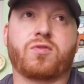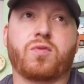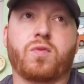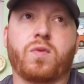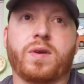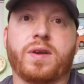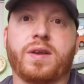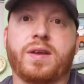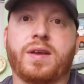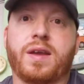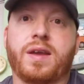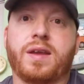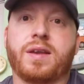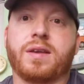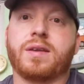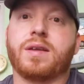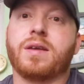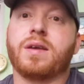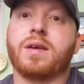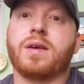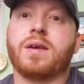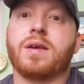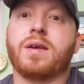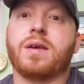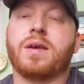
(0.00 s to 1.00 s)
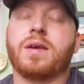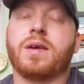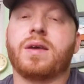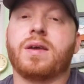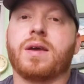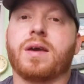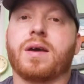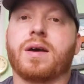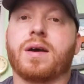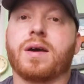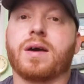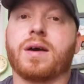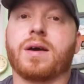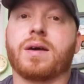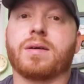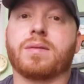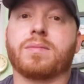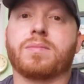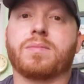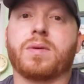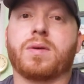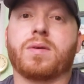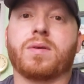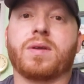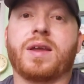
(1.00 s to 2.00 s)
28, uh,
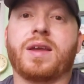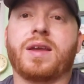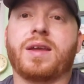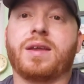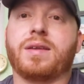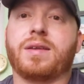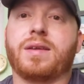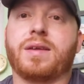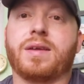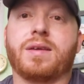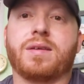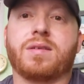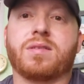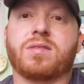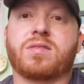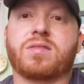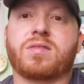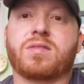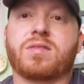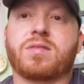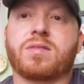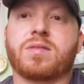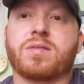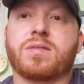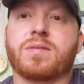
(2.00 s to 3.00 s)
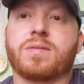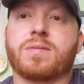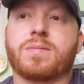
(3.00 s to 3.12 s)
about eight years.